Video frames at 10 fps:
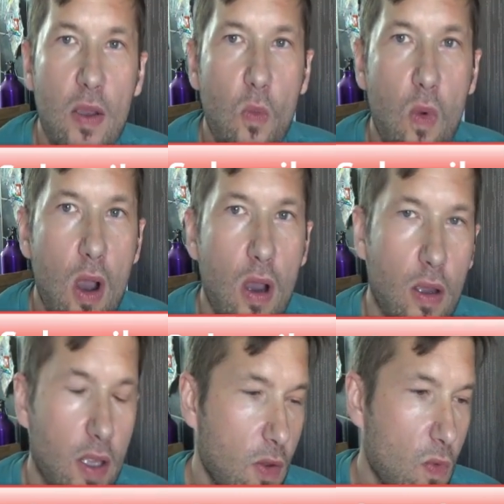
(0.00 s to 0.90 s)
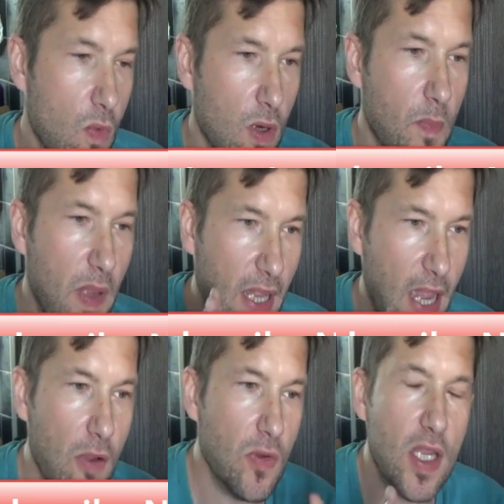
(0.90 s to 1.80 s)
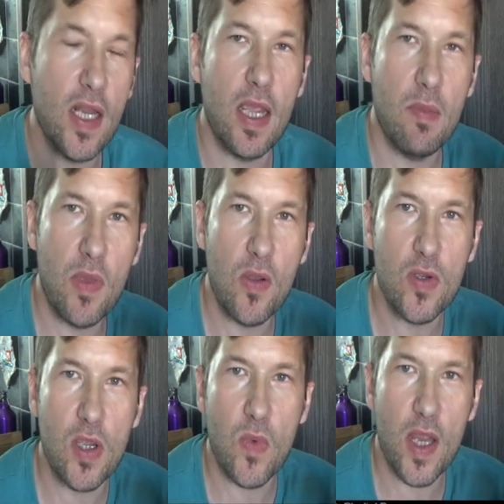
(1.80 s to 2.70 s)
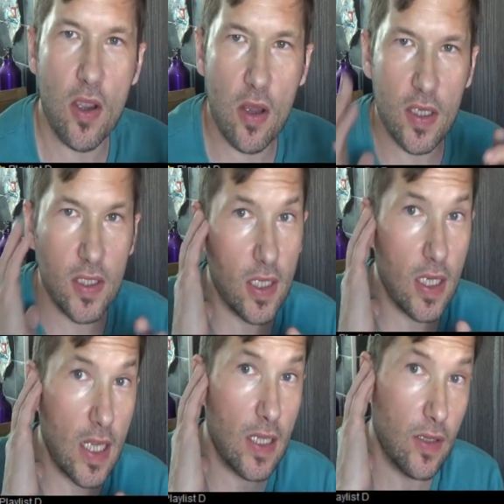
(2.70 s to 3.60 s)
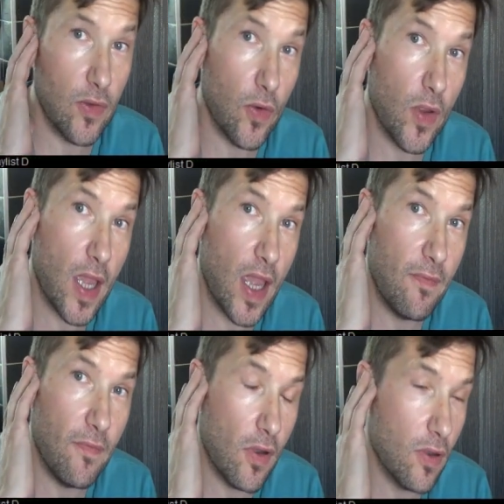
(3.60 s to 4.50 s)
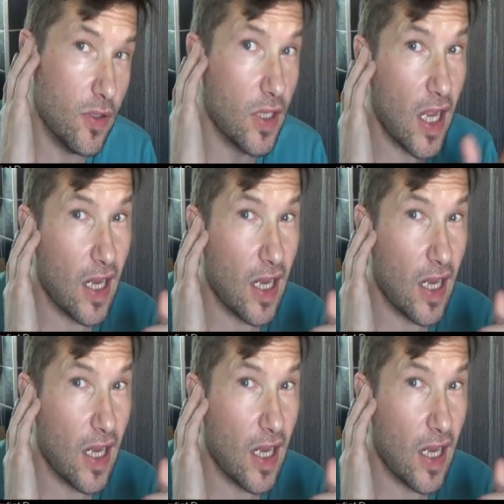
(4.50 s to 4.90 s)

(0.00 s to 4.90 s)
what you would be counting in music when you're listening it through your headphones.